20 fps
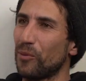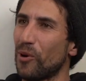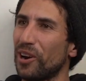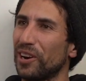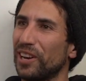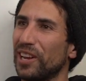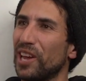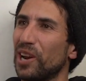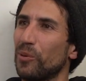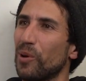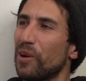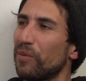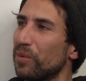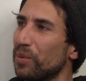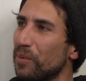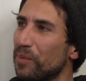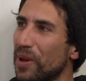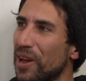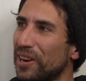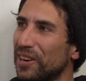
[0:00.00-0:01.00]
wanted to get away
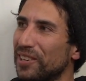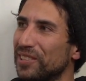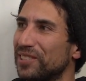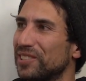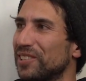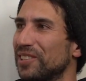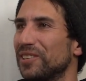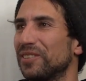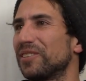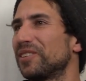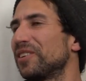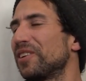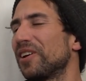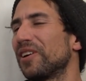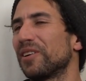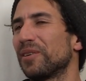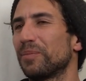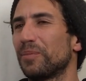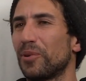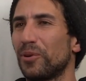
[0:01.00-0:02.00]
from the bennies, so
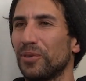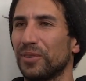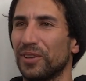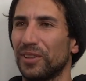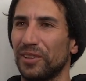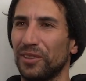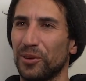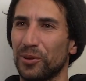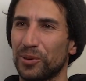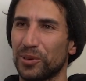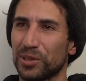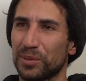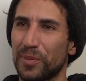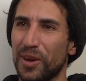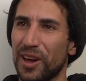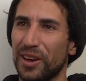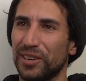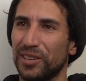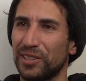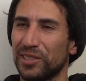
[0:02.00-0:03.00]
you pull into the local
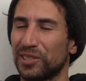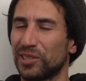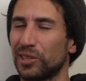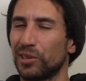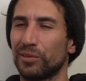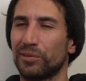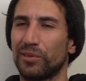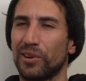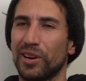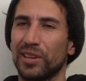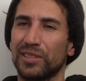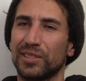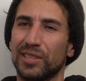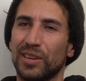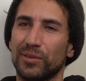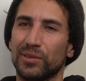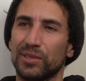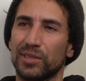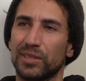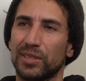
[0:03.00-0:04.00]
spot and you just see your friends.
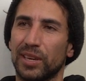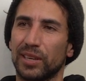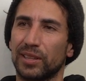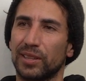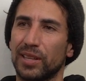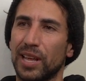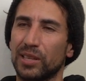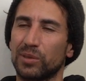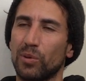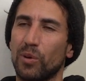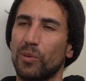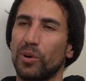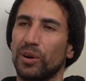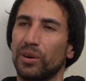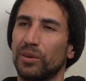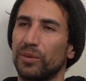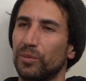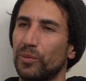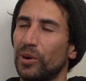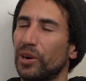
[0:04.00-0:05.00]
That was like that's what
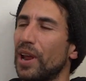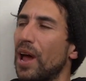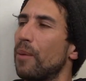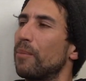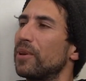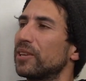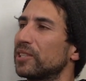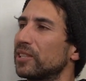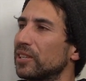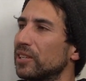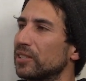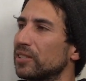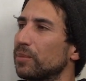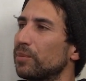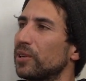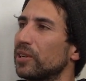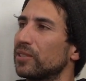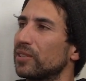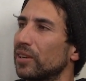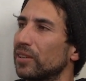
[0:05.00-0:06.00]
we're now missing, is a
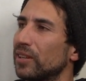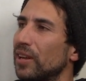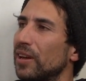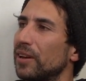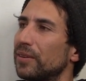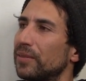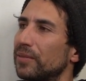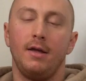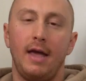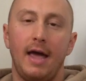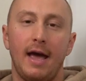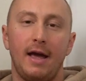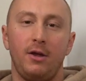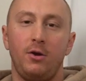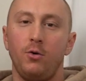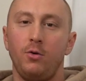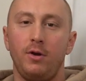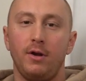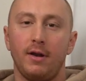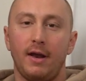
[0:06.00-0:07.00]
place like that. Yeah,
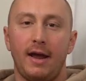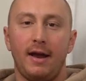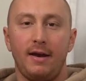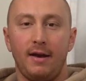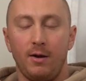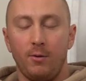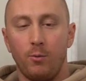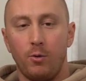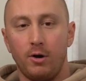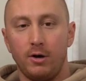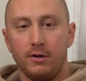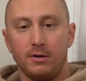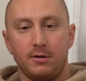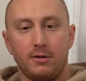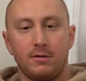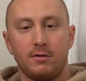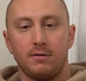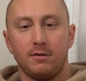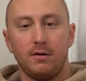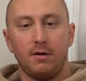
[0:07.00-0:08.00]
Union Landing
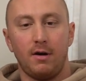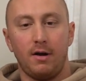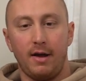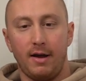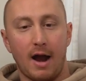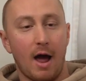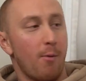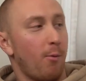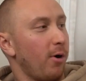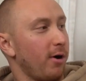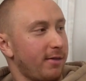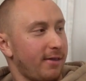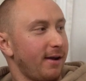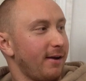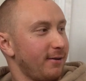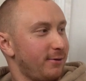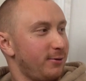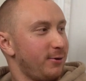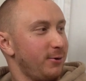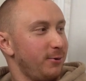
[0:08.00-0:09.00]
was, and I worked
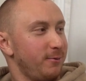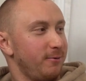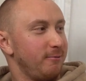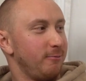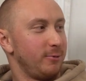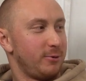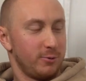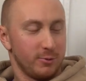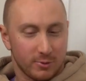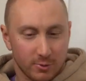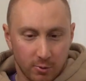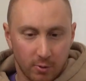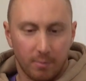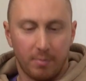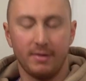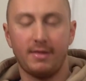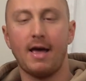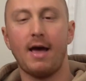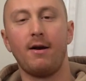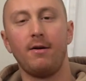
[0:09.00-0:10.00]
there too, which was cool.
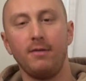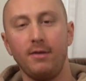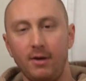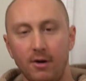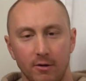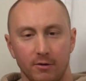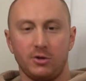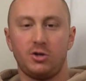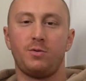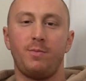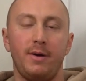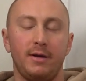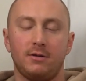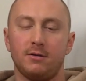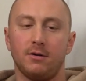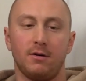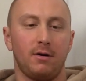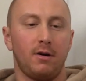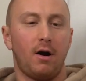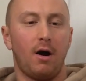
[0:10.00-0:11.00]
But that the
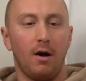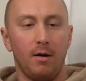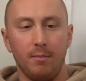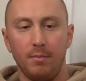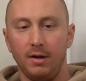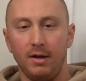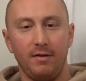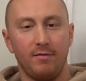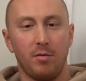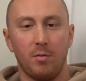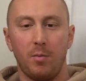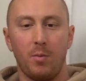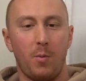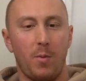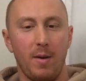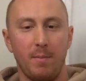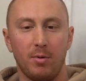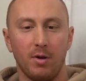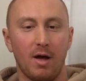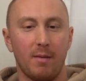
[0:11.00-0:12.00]
Schmidts are unbelievable
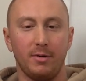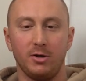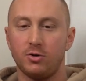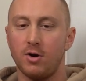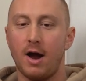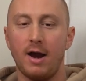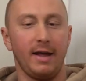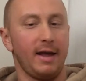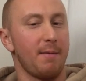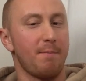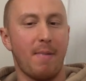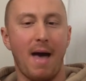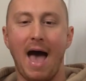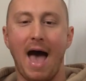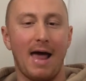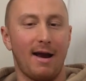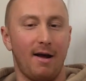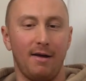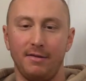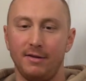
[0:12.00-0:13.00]
people. I've been trying to get
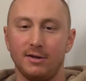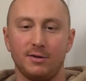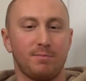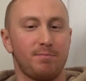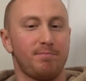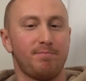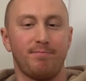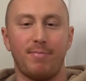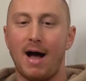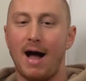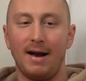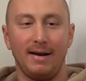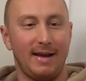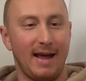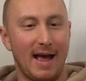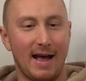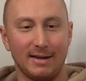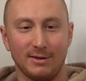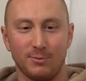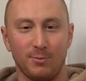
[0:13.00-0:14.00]
Pat on this
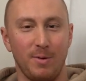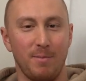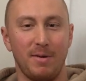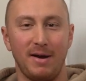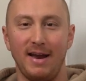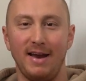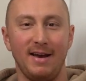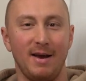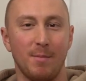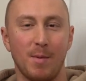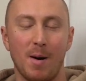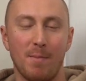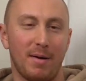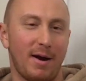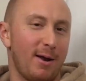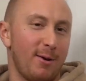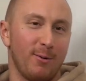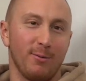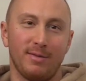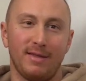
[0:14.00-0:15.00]
podcast. We've been hitting him up, but
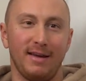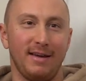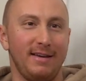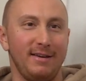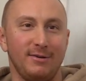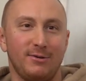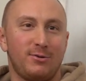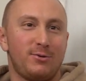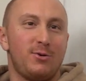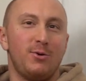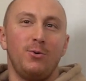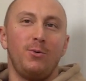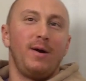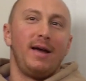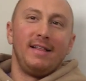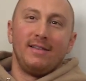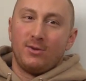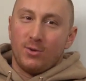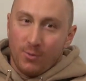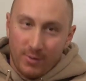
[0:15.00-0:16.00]
I don't think he's too
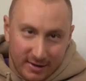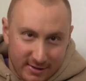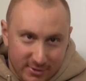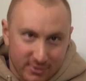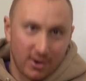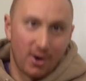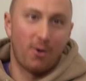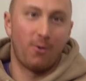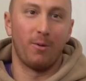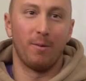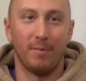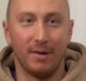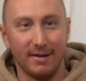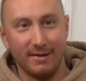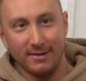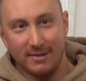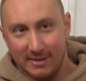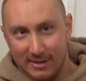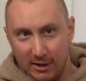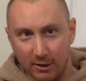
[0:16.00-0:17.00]
into it. So I'm
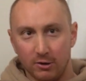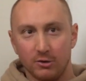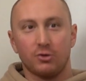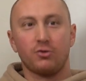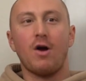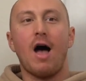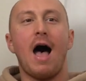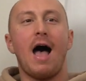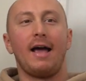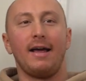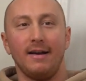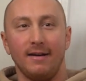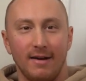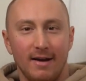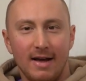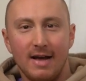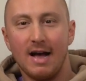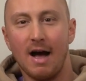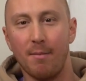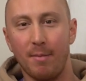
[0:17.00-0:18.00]
going to still try, and
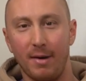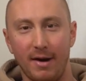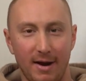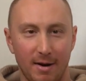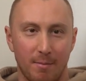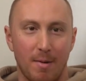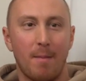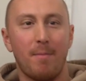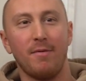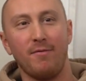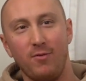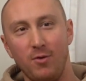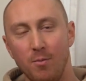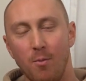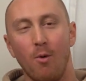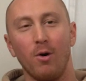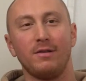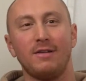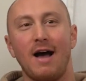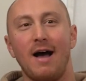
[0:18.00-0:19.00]
I'm going to hit him up a few
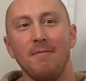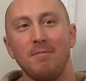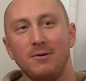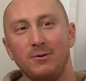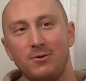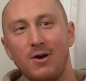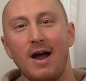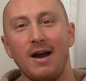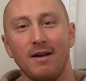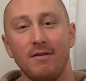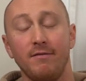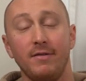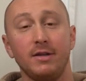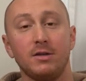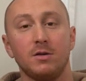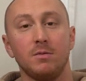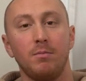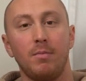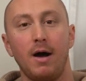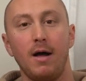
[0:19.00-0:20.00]
more times and try to
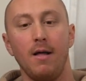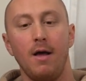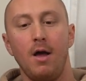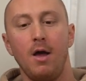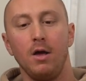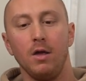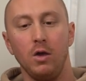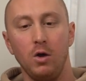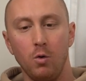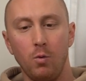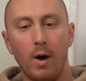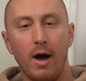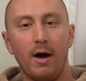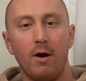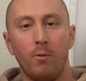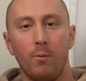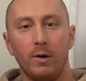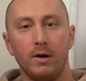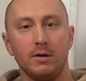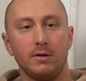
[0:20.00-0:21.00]
convince him. But
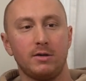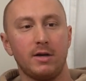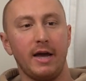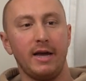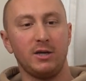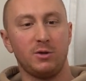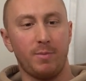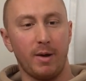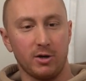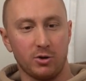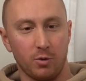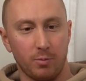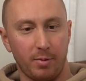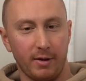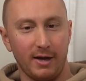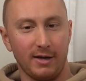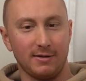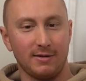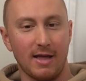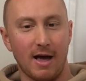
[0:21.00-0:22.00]
UL was a special
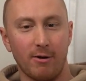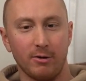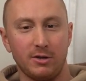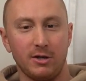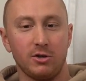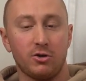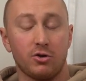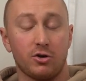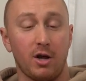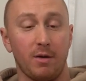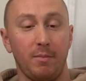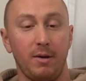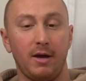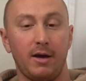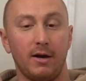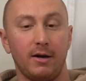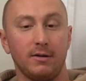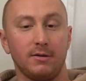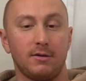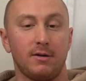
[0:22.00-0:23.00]
place. Now it's interesting
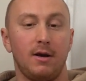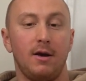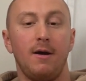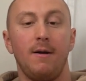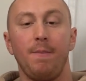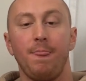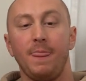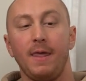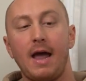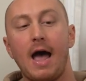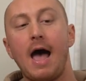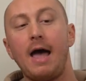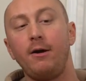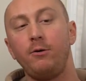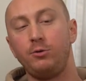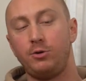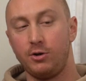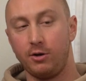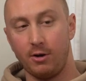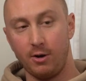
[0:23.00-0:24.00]
because the guy who
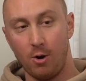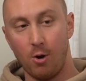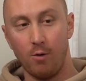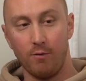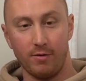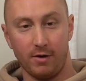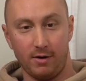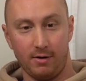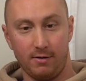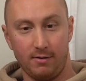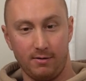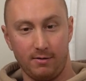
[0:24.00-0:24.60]
took it over,